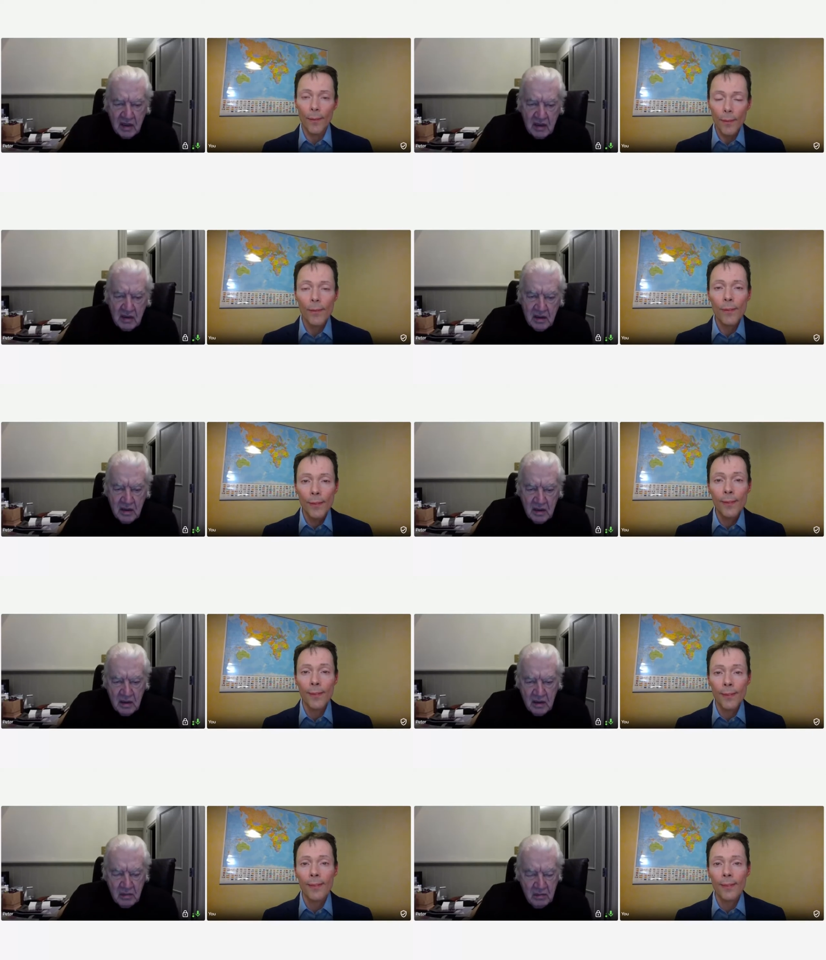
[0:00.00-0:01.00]

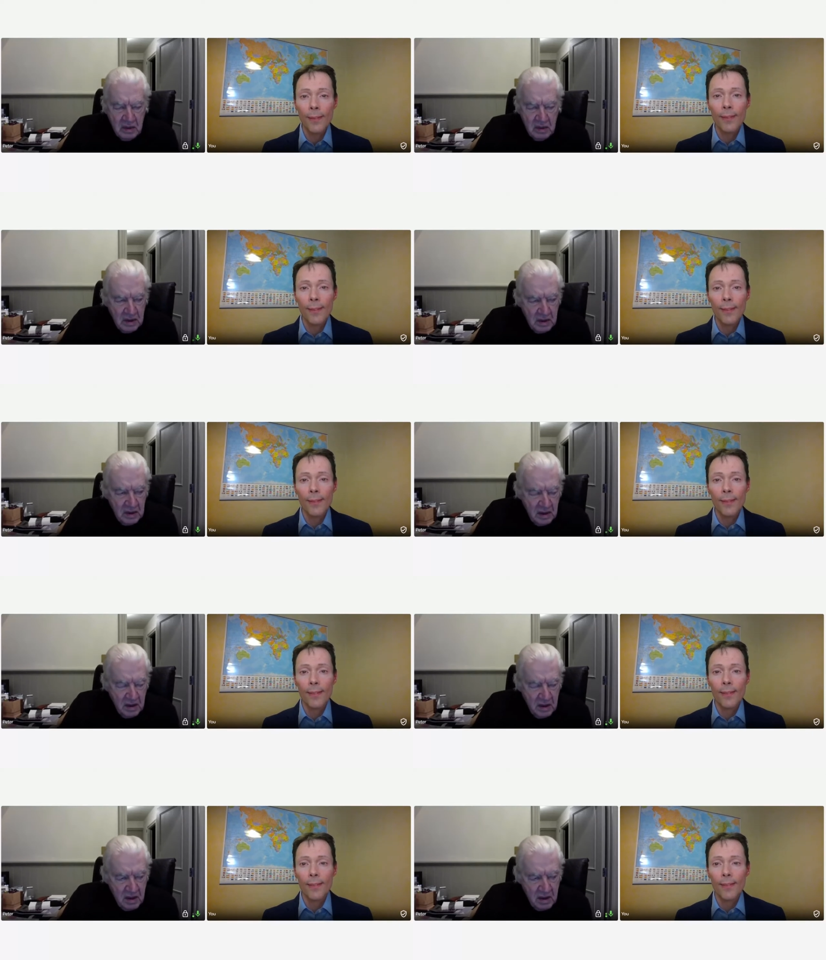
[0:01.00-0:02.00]
Speaker 1: Um,
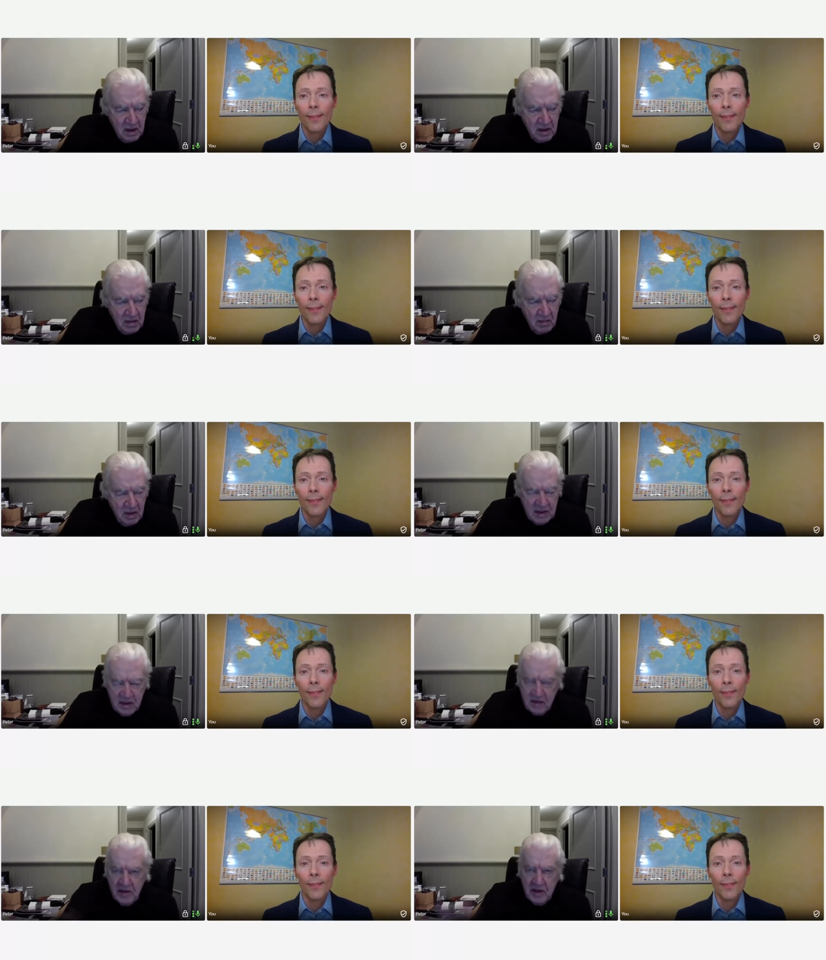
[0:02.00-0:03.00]
um, I don't know if
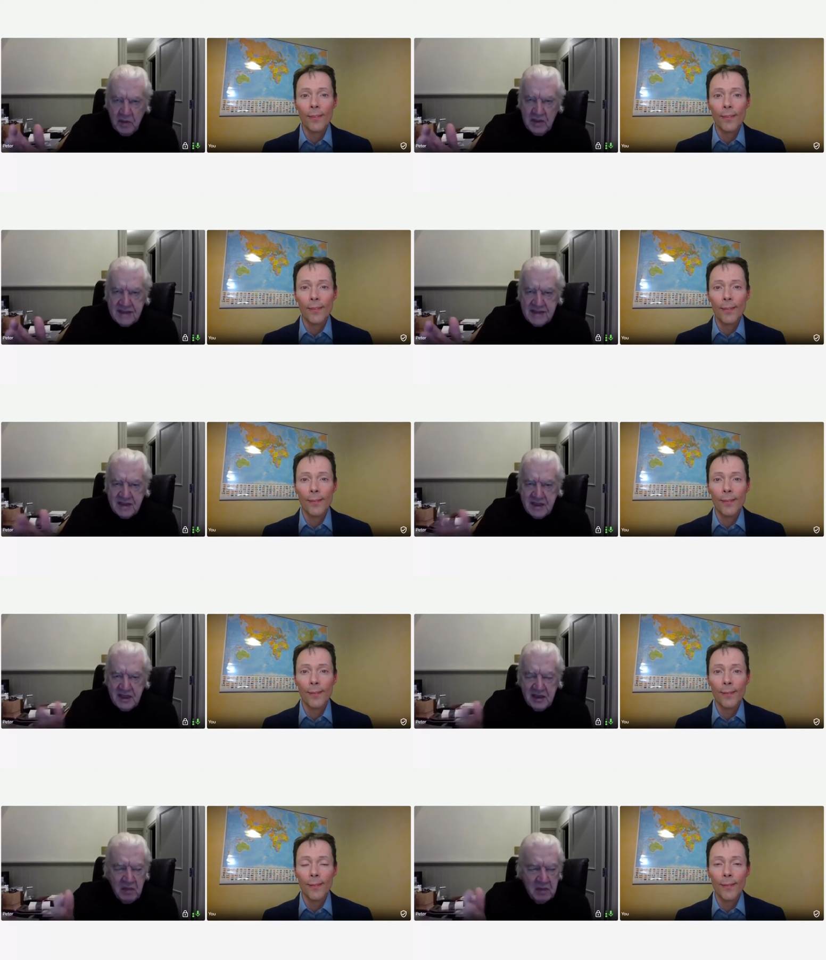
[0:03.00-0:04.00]
anybody has seen
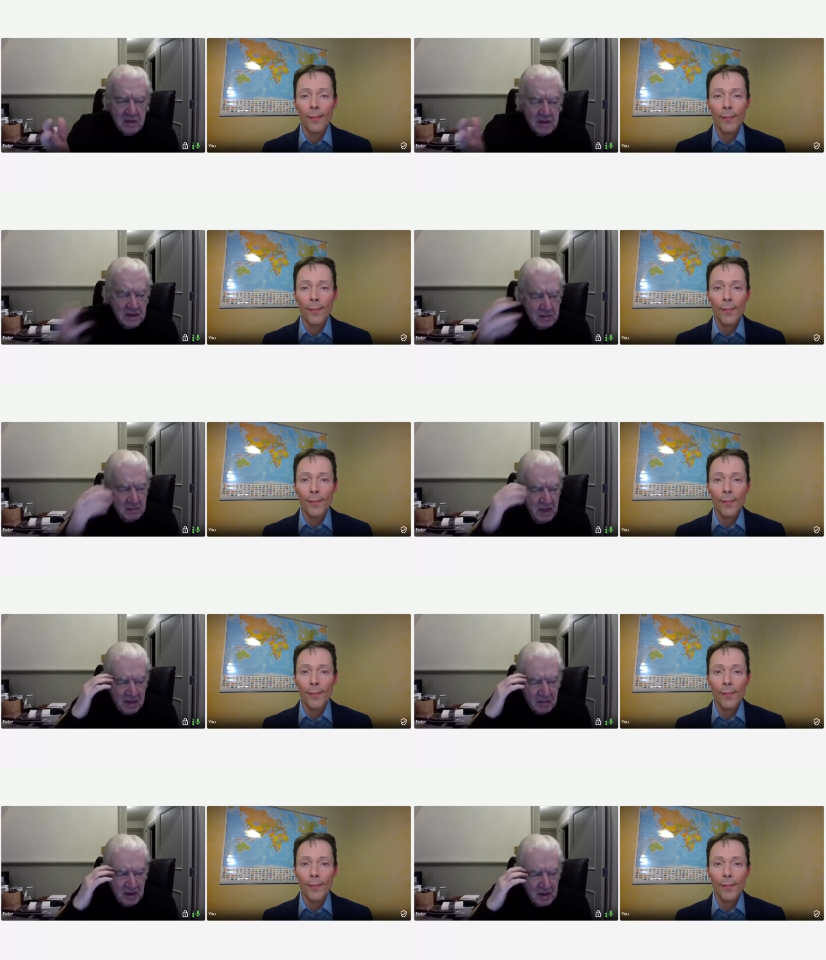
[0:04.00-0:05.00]
uh, Mad Men,
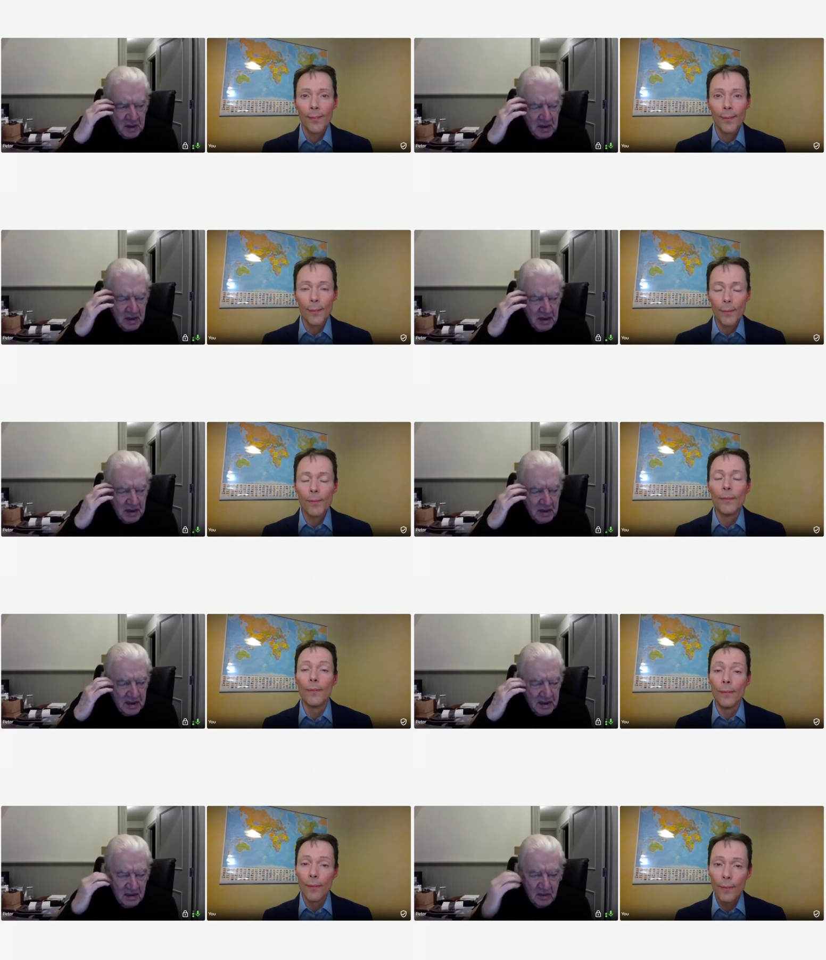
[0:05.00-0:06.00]
but
Speaker 2: mm.
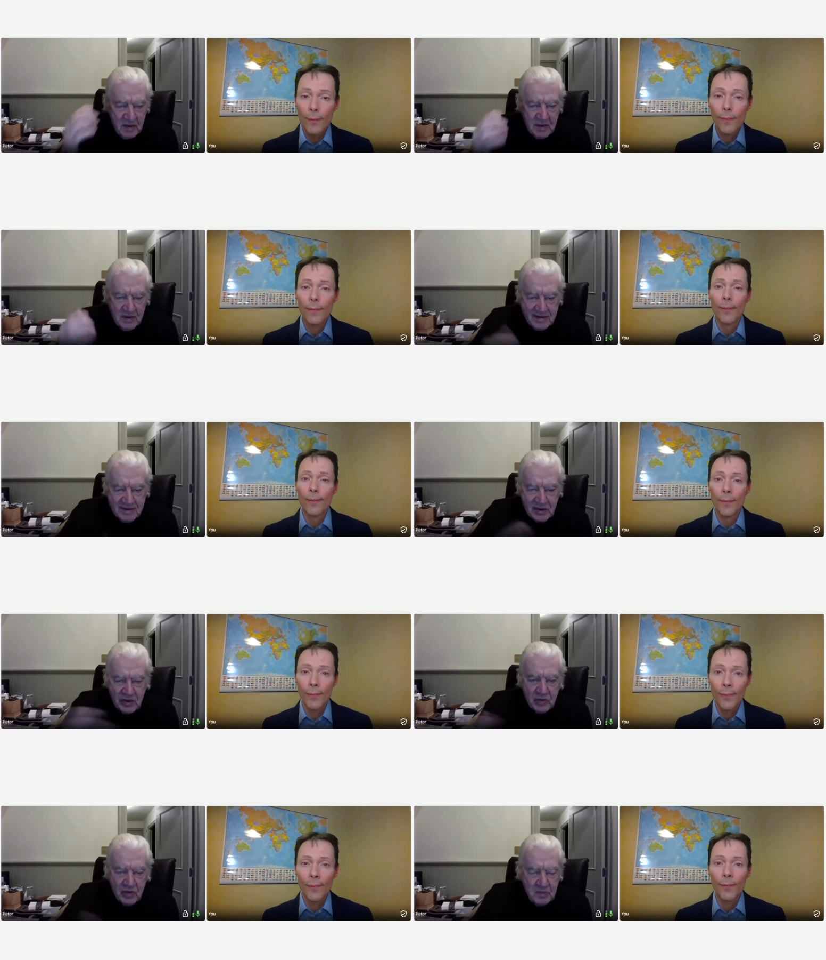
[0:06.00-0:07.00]
it would,
Speaker 1: the suit
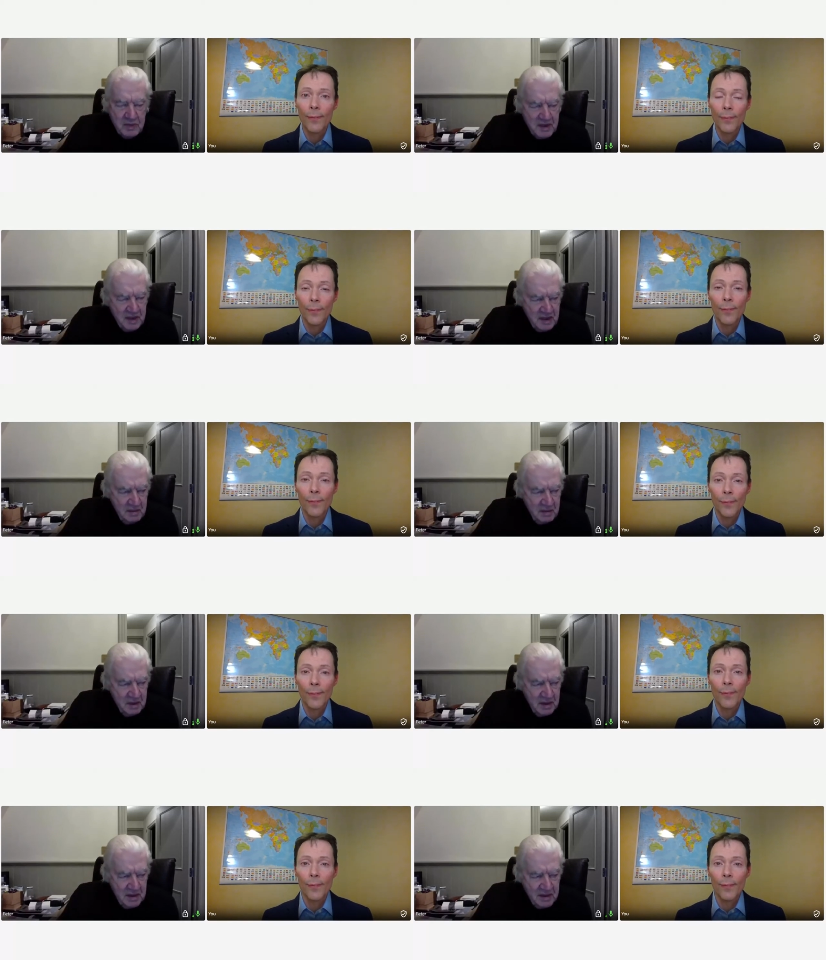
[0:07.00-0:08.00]
would be
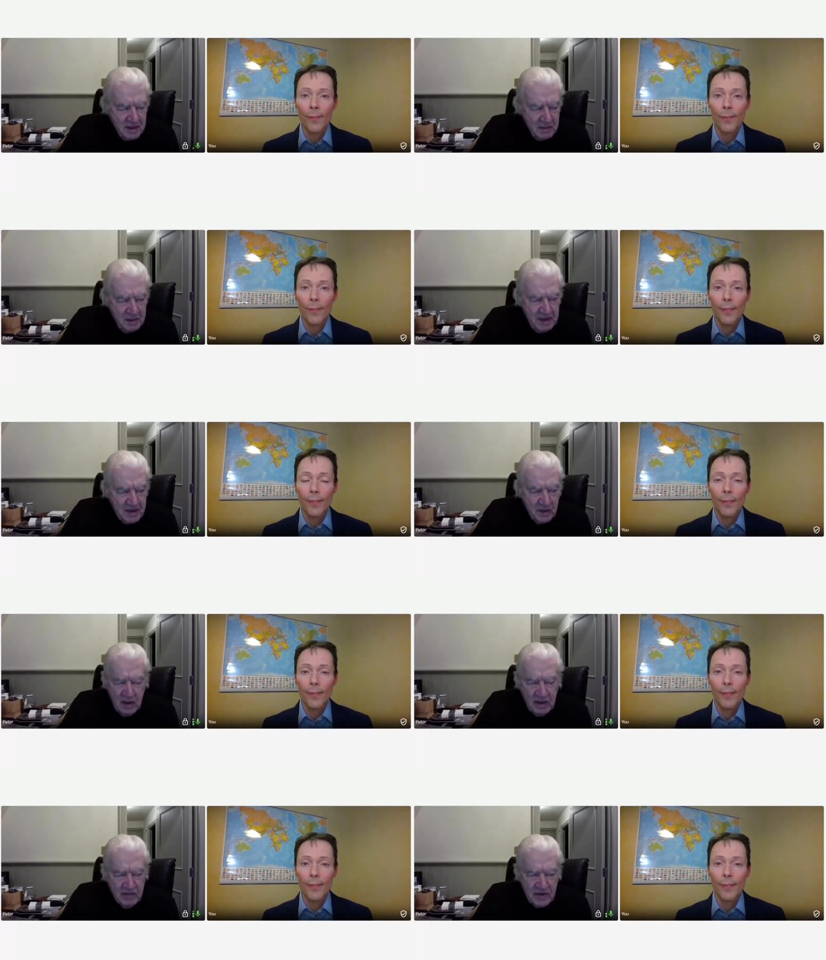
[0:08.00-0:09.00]
Pete,
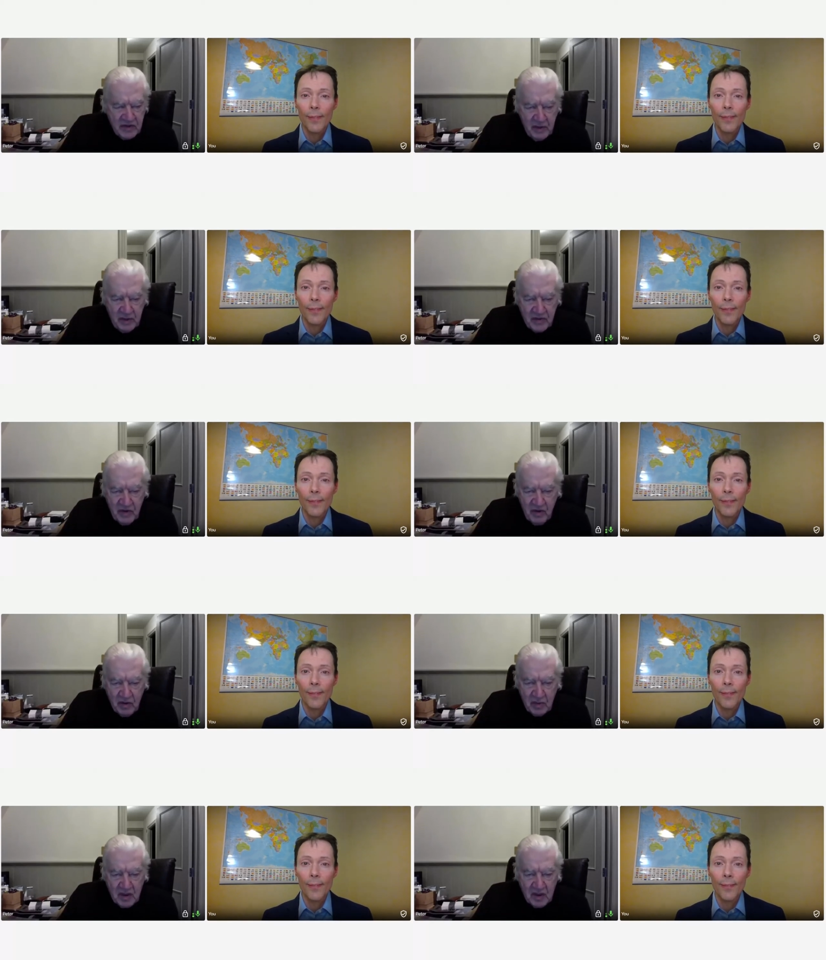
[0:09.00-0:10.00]
whatever his name is, the horrible
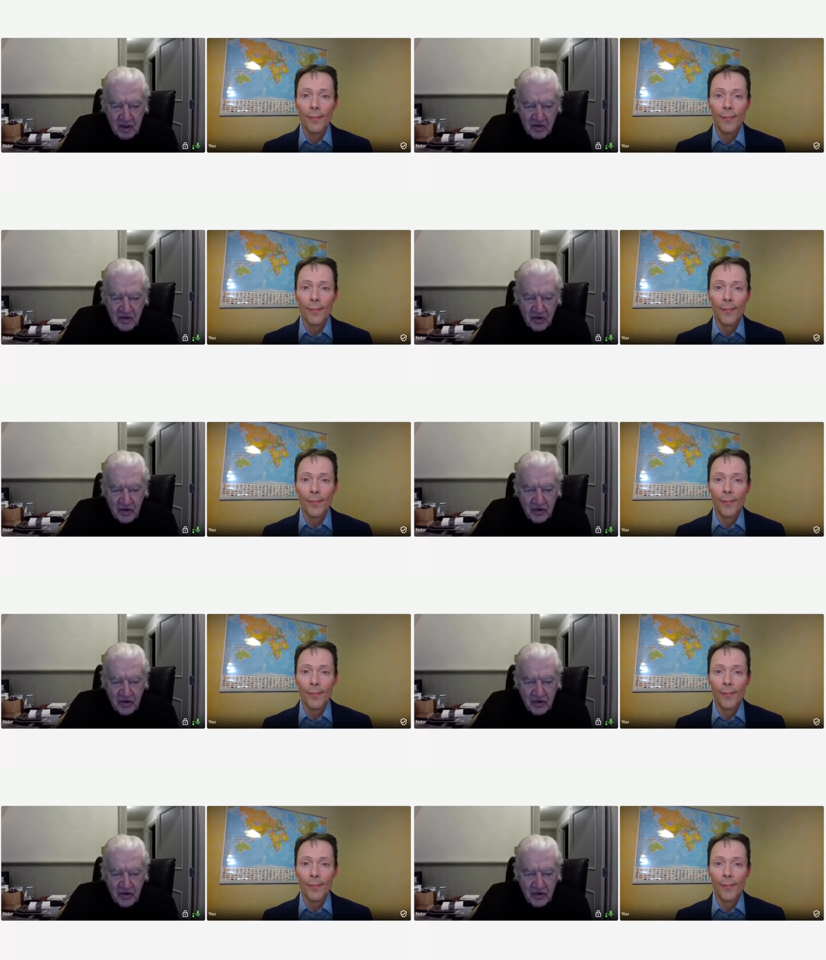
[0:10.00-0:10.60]
little sod who...